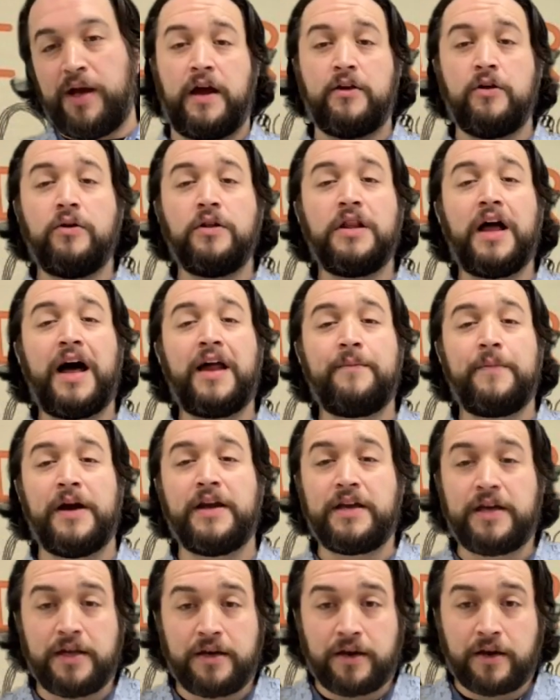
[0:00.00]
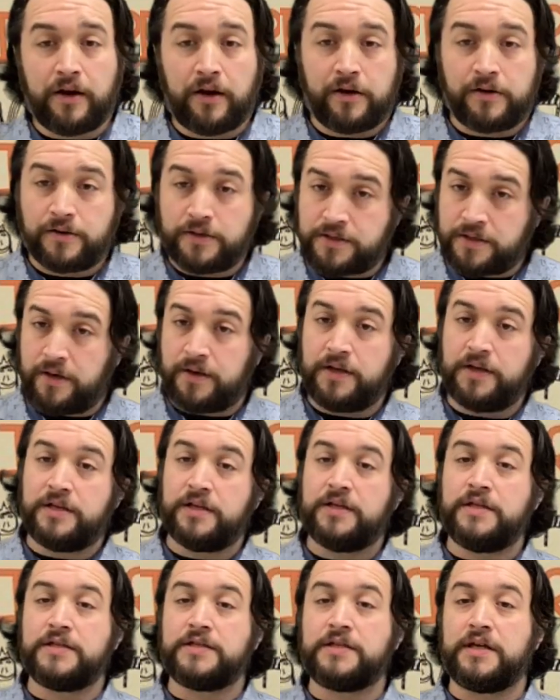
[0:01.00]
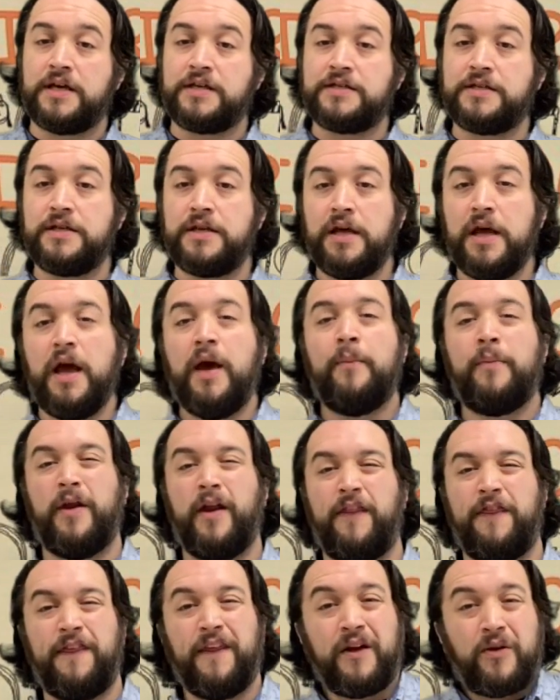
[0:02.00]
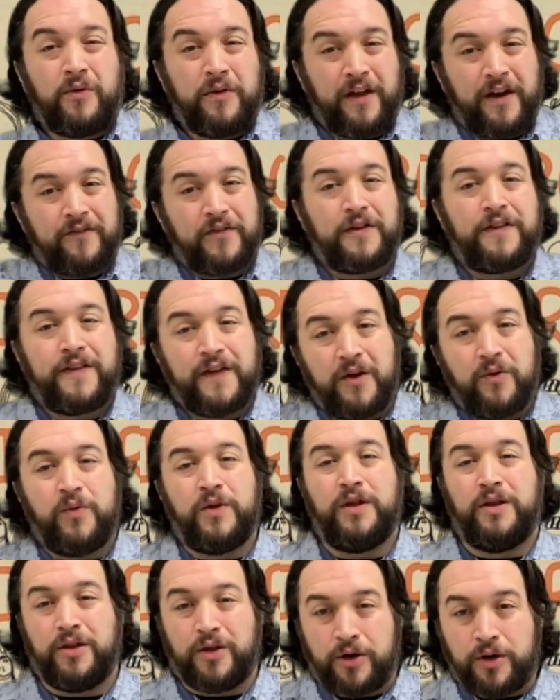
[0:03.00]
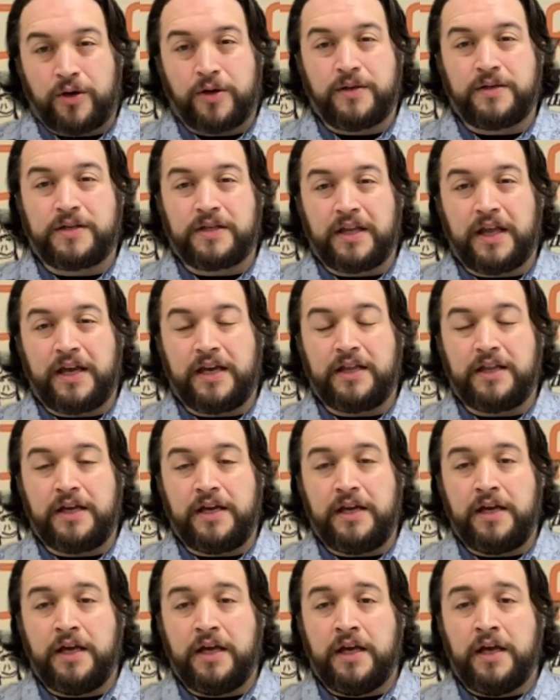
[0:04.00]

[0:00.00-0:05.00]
I know a lot of my kindergartners already did this lesson, but I think with everything we learned lately,